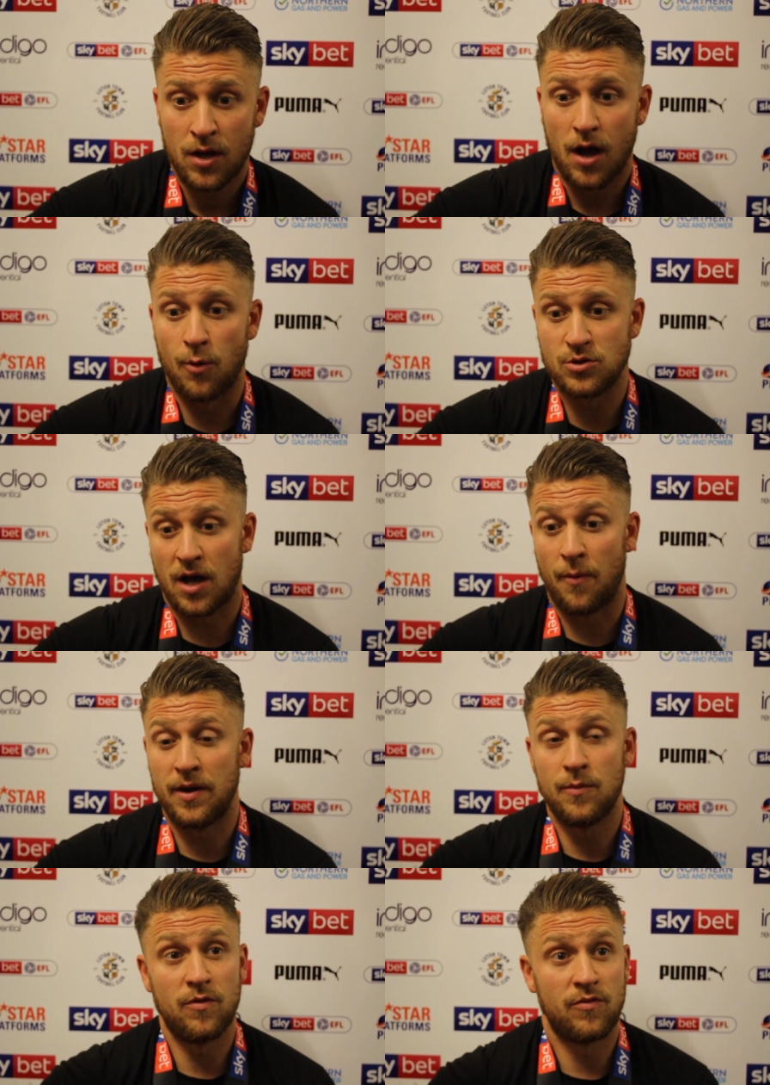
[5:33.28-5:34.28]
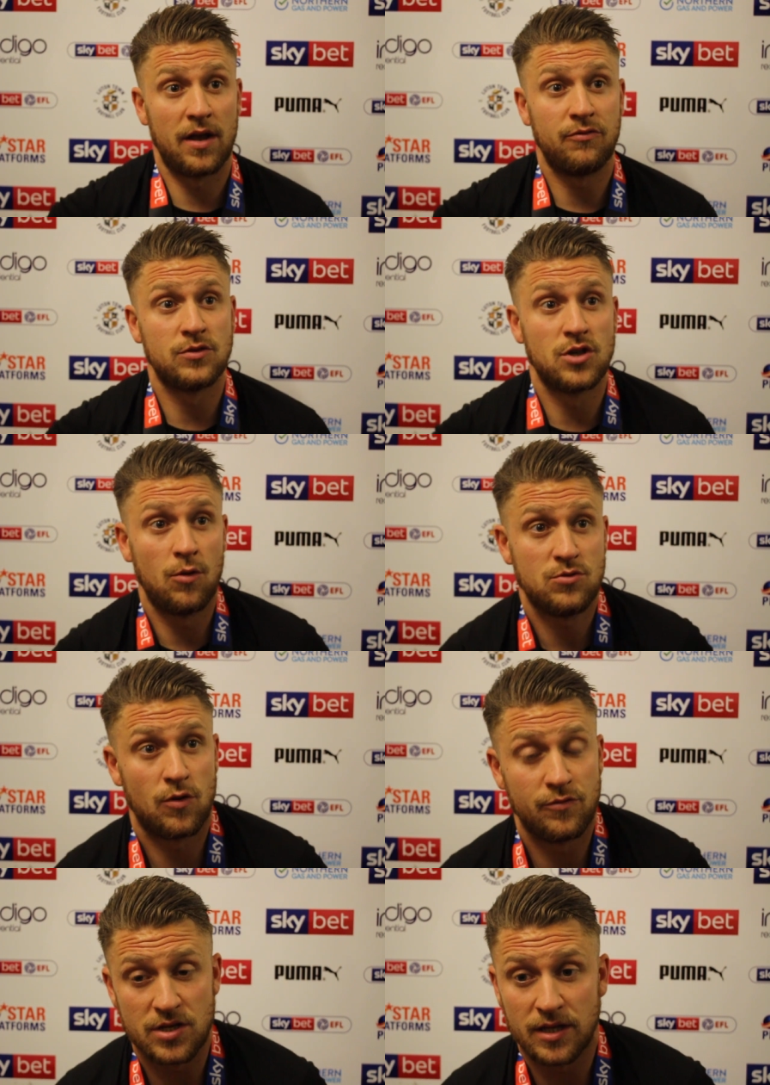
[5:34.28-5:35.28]
I was coming in with Nathan Jones.
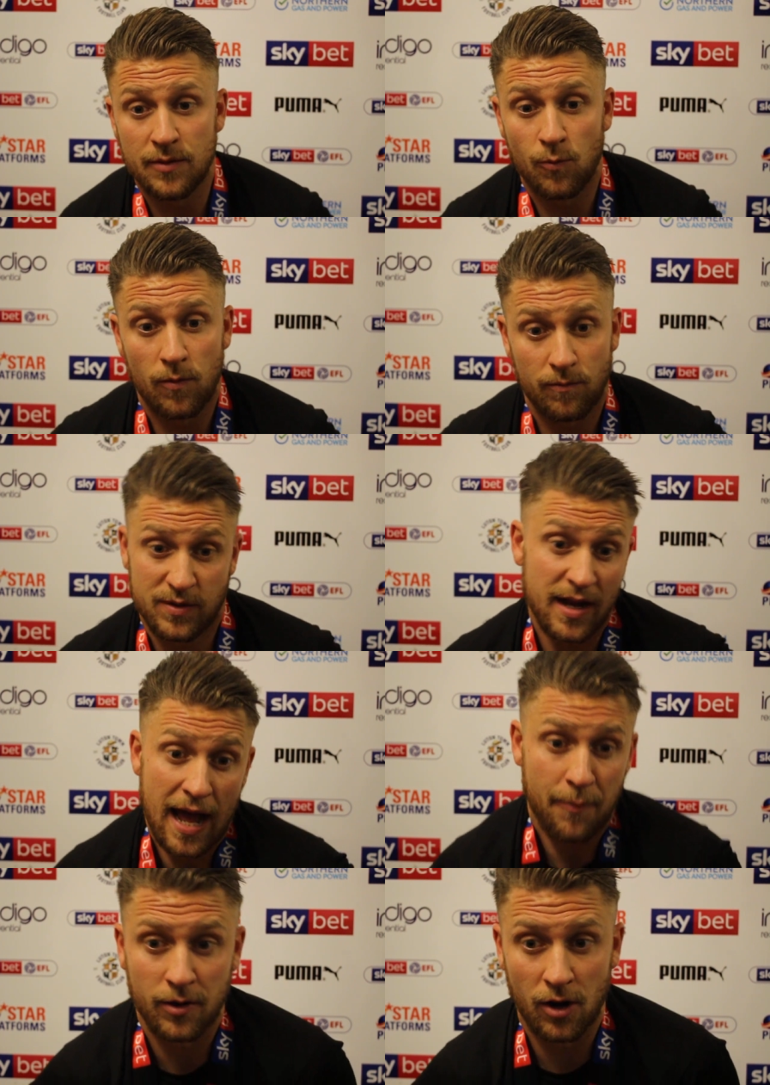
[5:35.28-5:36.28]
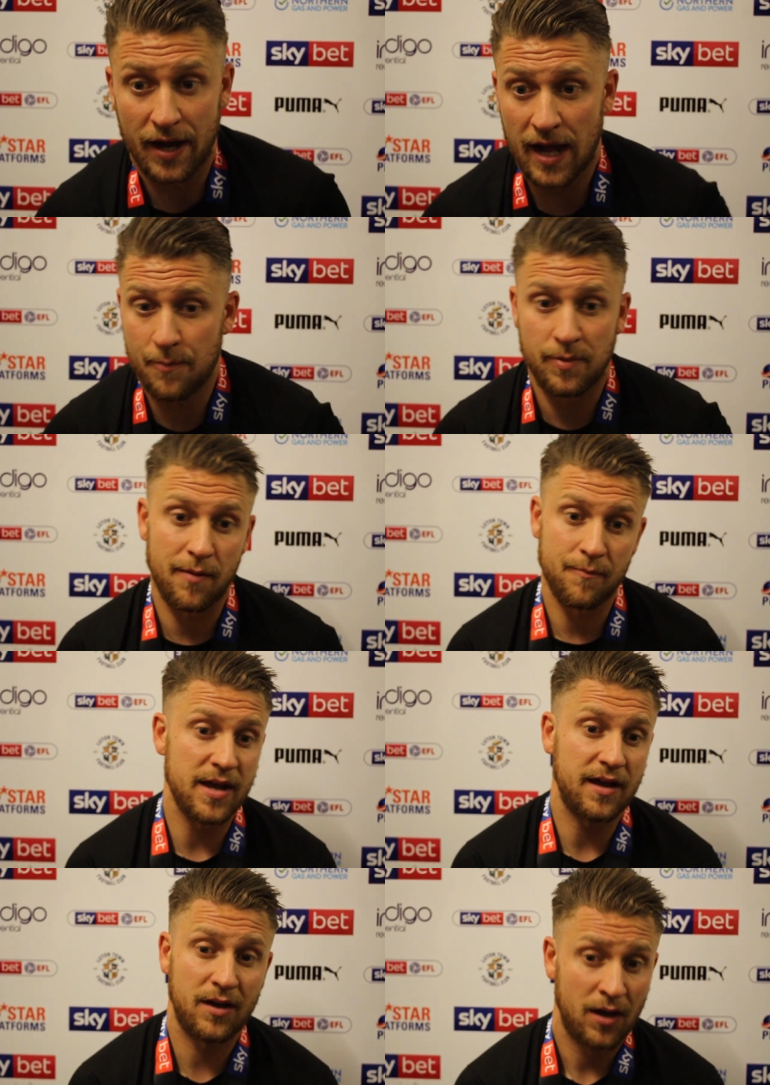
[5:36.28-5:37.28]
Obviously, it didn't didn't happen like that, but
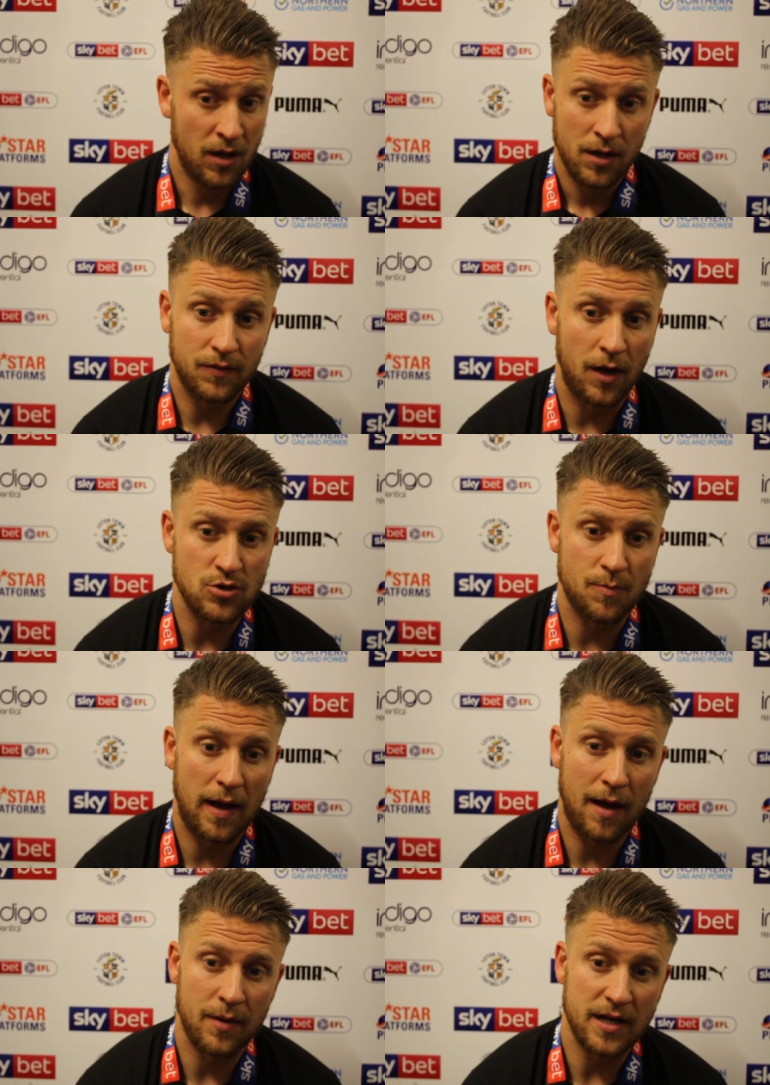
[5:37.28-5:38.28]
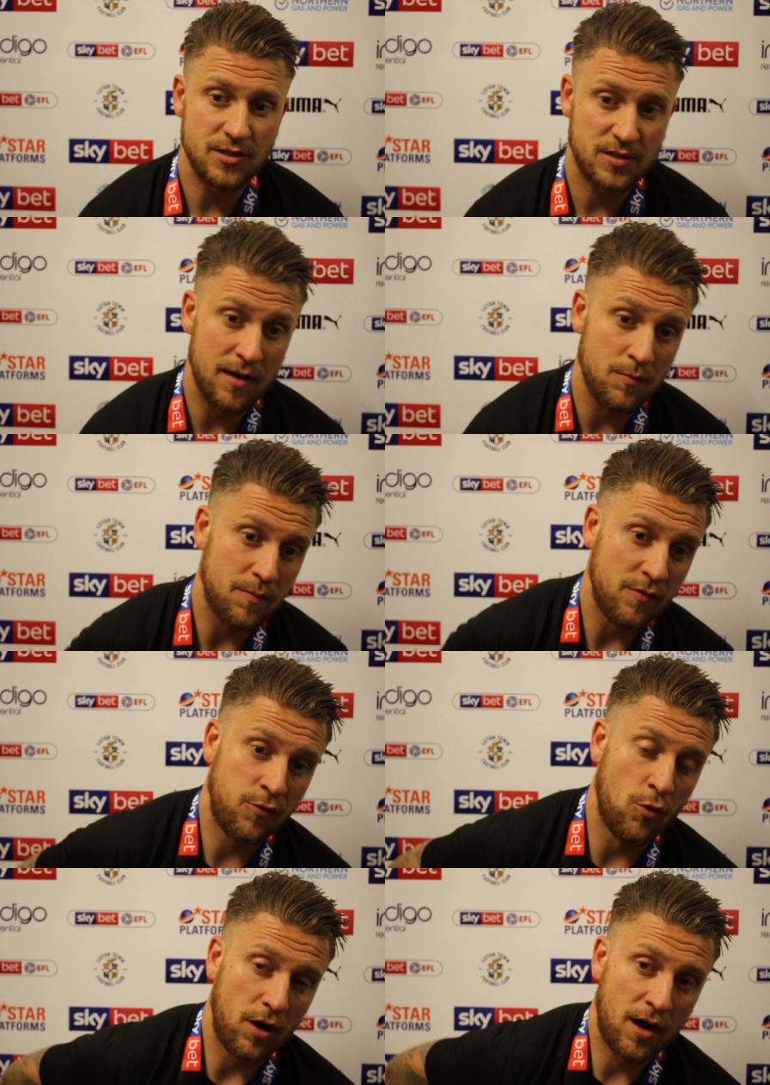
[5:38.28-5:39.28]
Mick knows about me, he's seen me
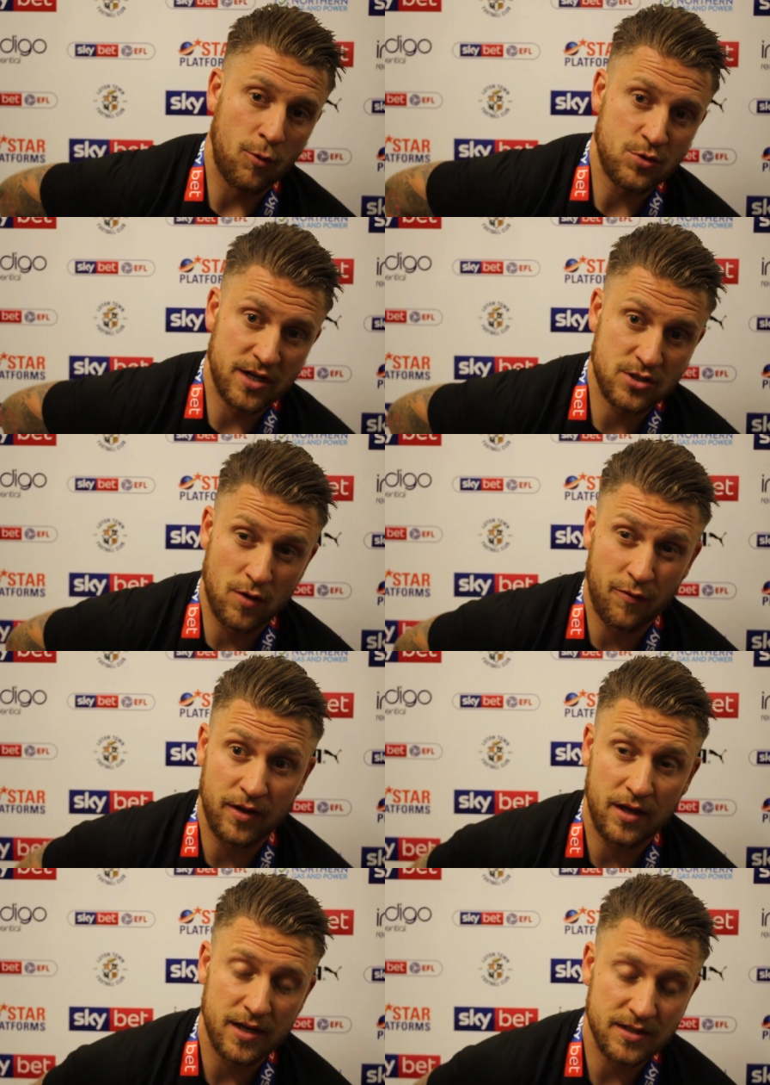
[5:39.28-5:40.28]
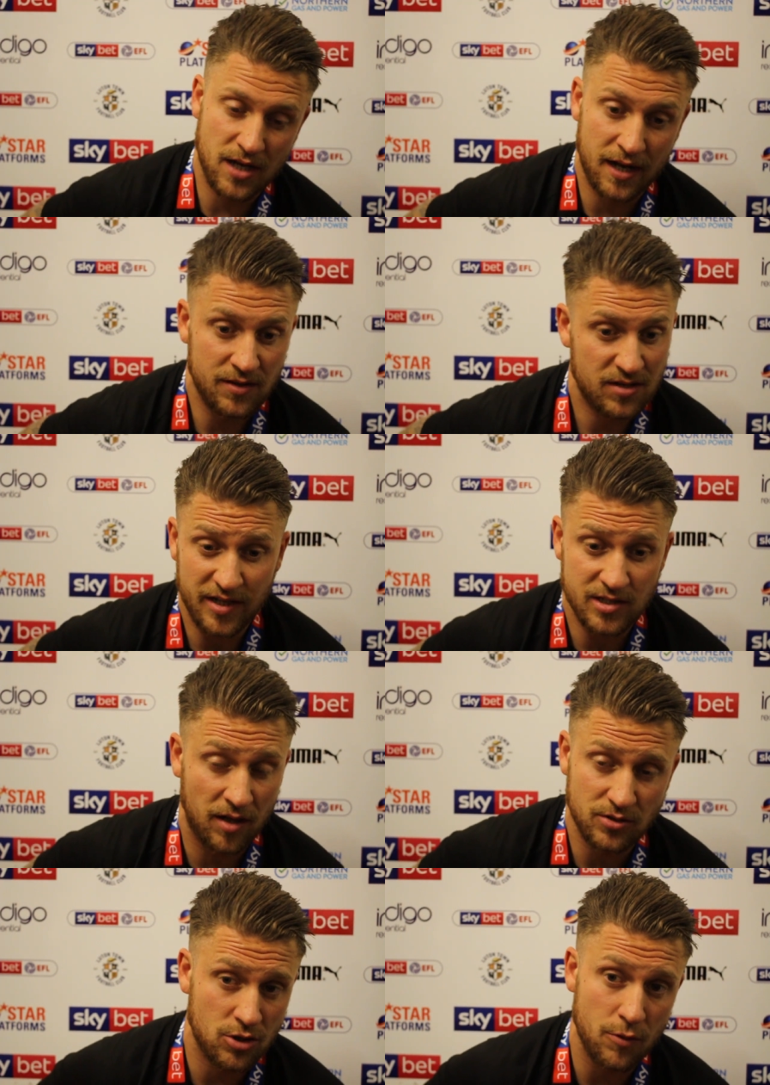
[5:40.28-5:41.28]
before at Colchester, I think it is, and he's
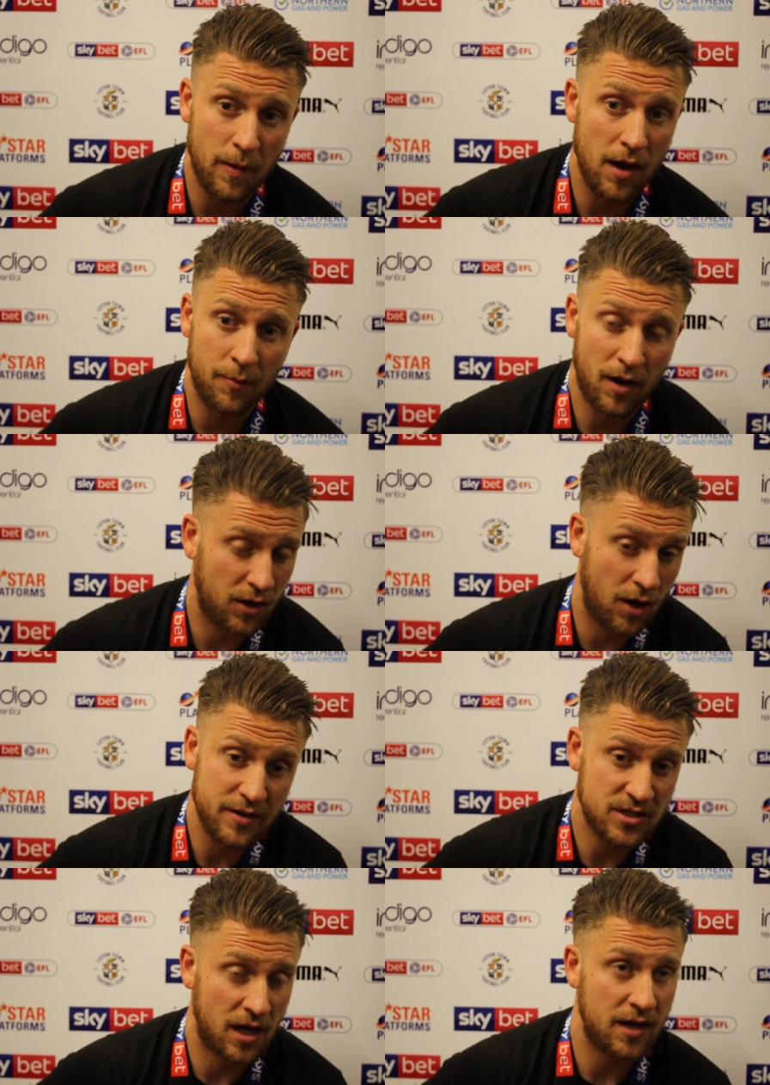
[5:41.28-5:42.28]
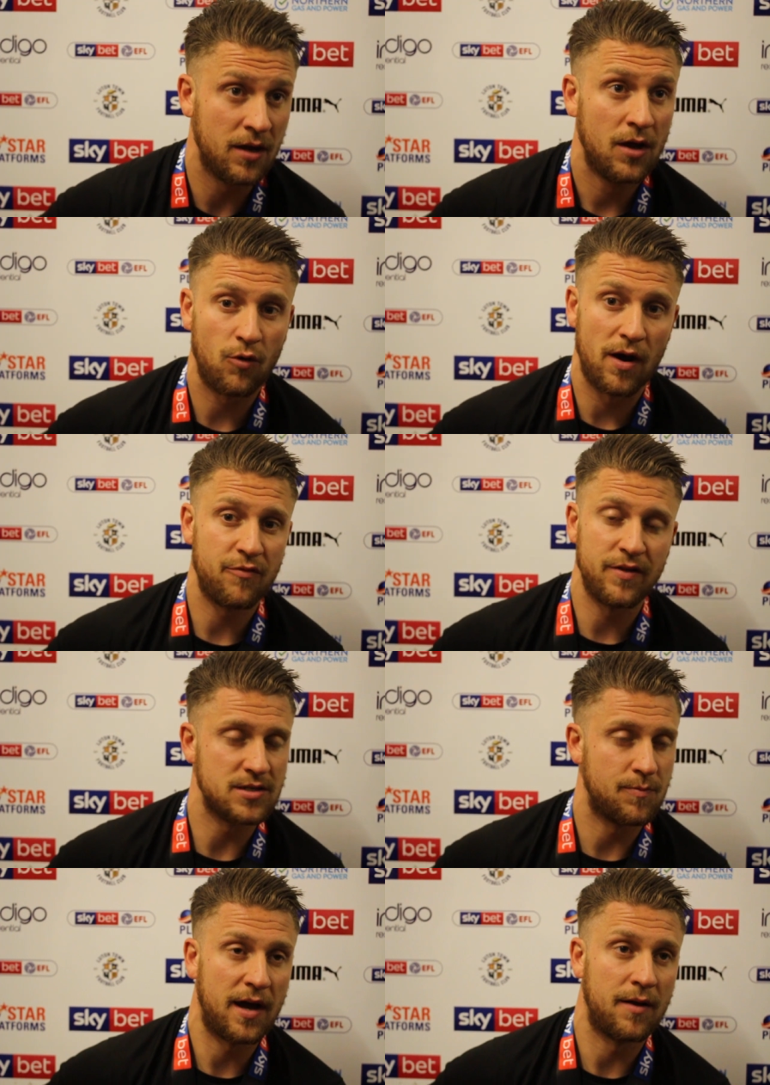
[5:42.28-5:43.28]
done superb. I can only say great
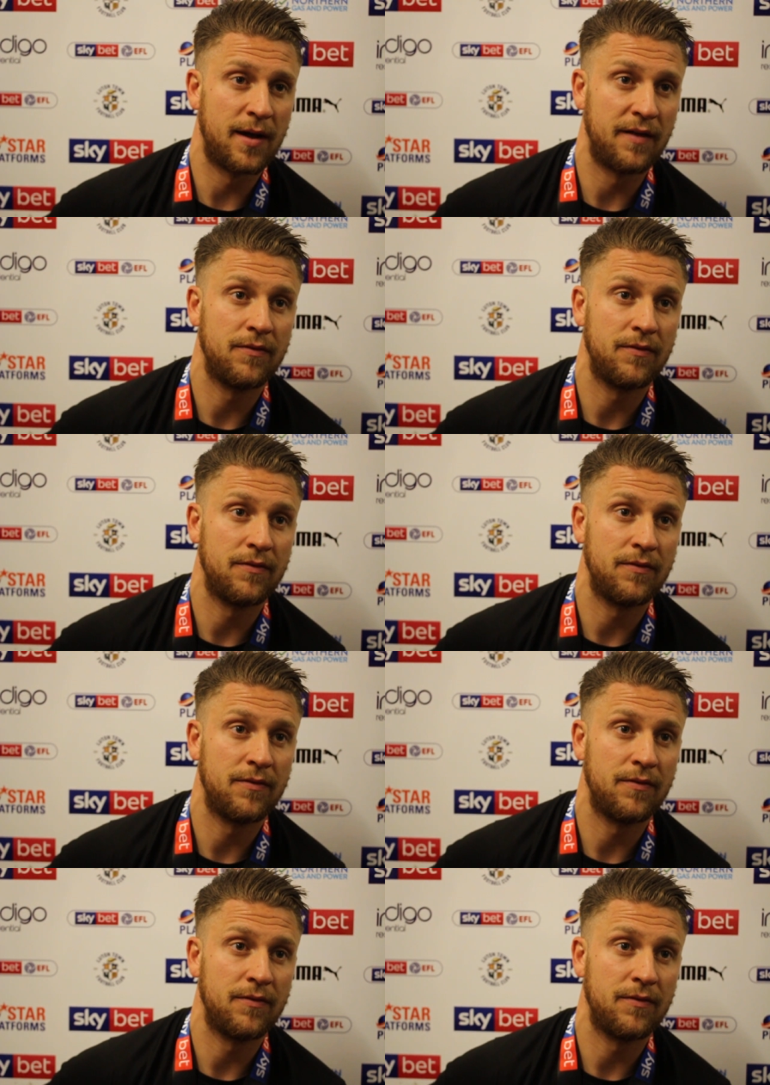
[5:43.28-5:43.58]
things about him.